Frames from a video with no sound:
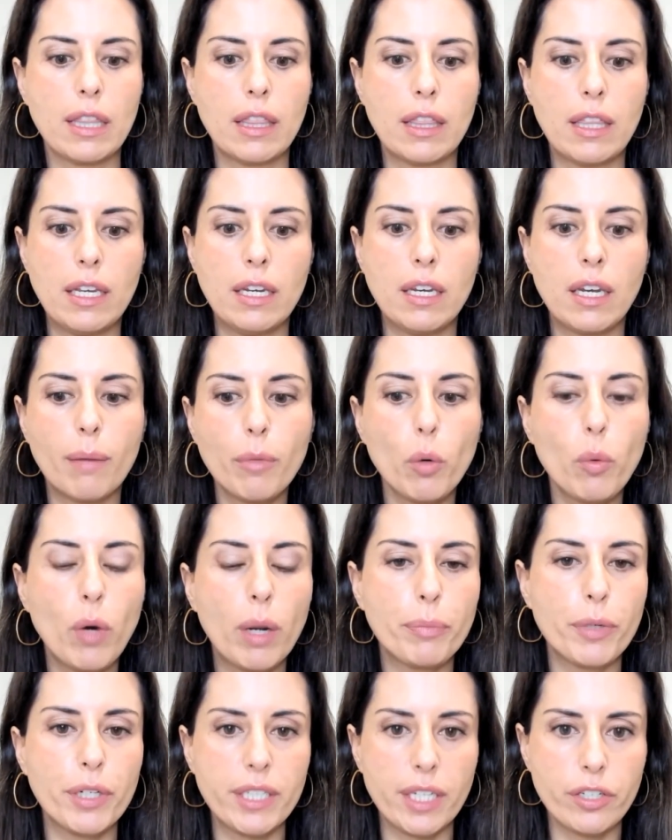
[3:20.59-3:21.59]
the number one
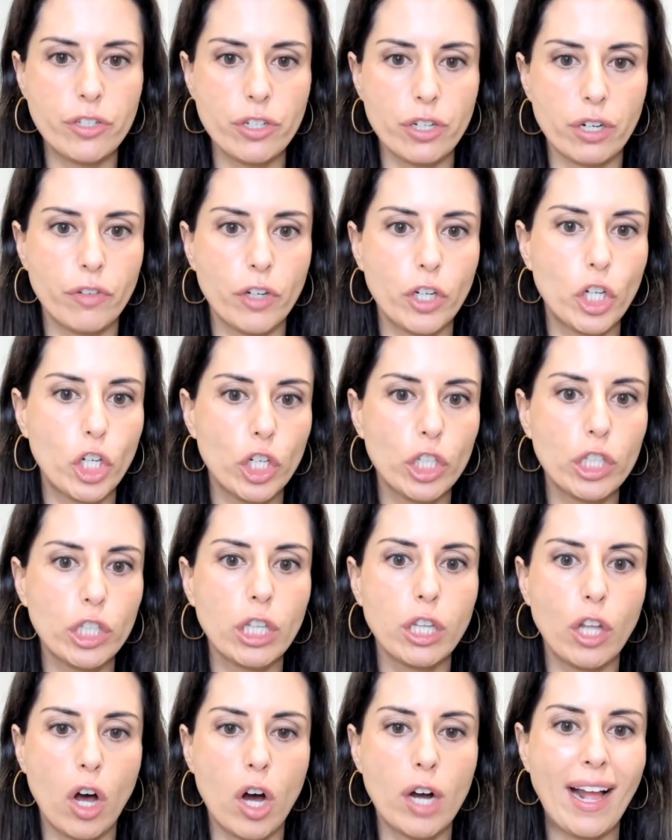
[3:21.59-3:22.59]
predictor of a good,
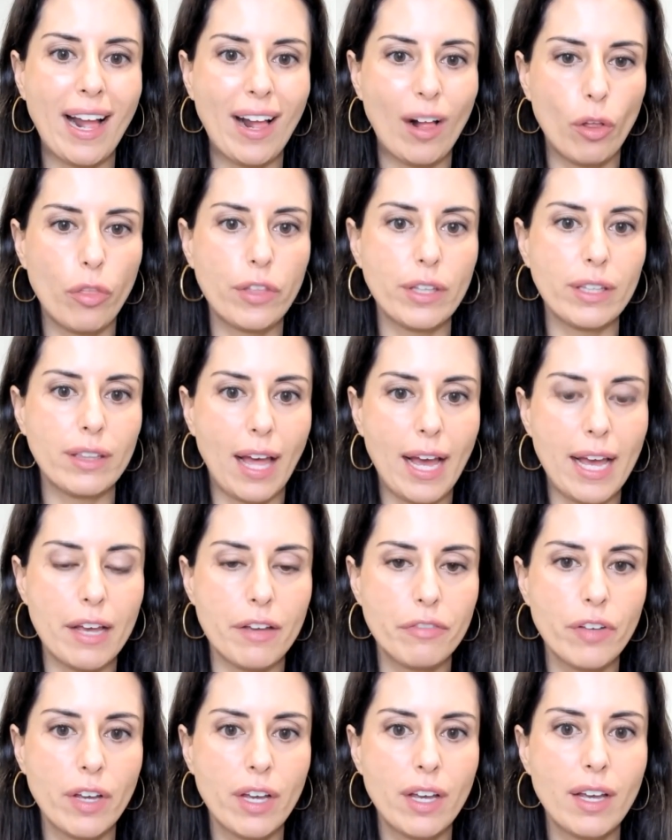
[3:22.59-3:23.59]
long, healthy life